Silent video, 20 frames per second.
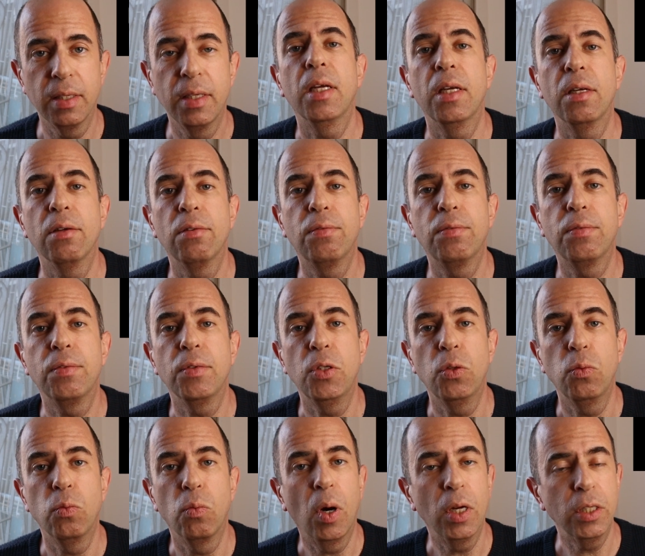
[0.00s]
If
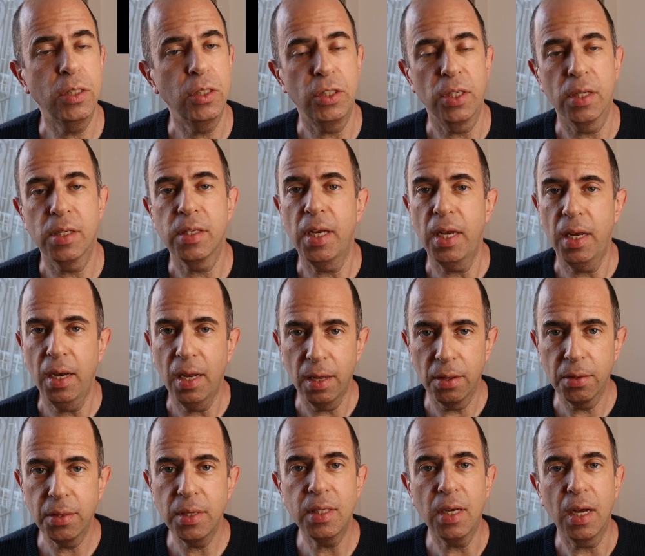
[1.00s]
you want to just eat a
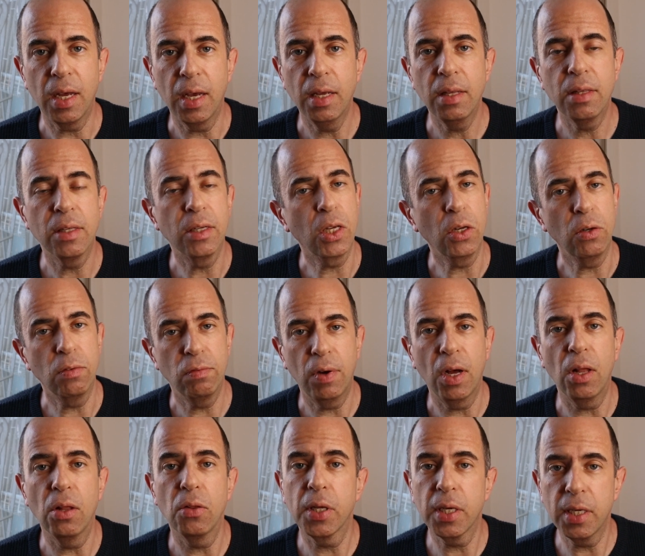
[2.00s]
healthy diet, then you can
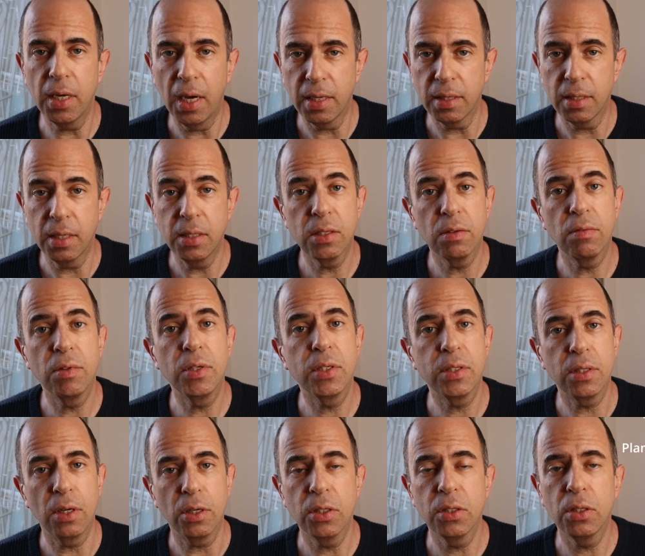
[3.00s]
follow the guidelines of the
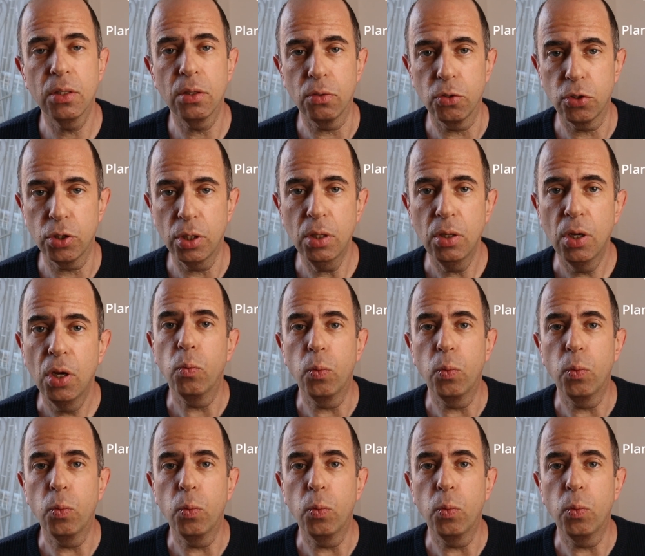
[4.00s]
Starch solution,